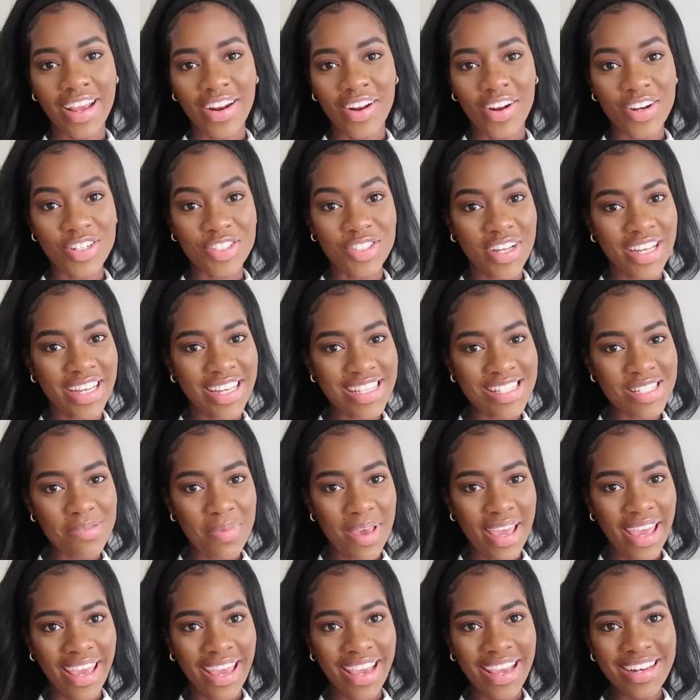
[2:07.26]
Our drink is
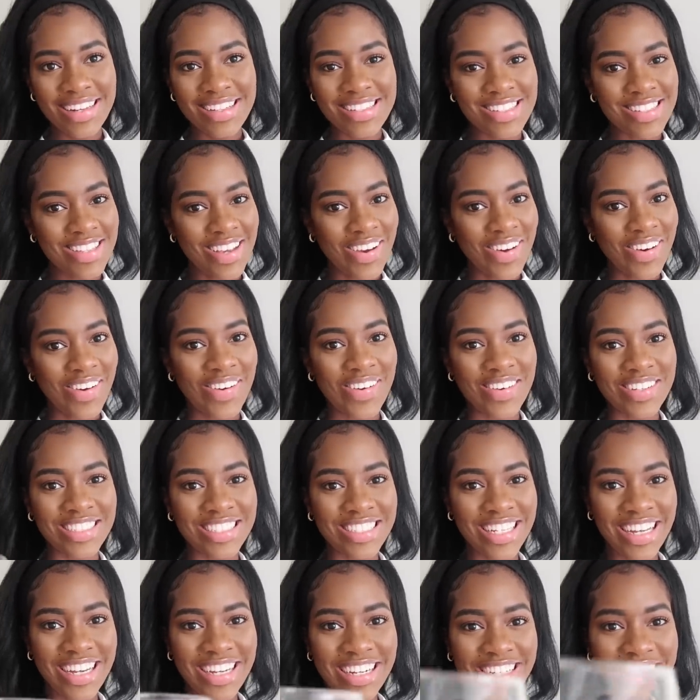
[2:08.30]
made, so
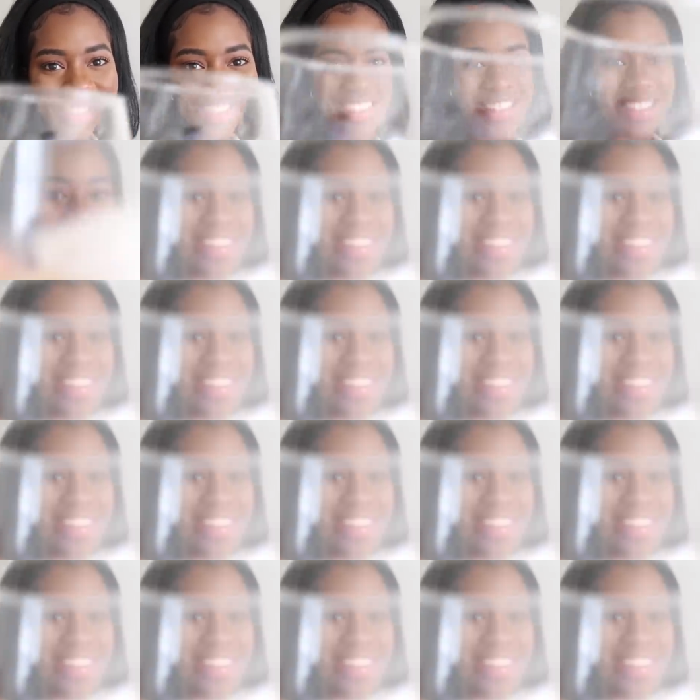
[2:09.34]
cheers.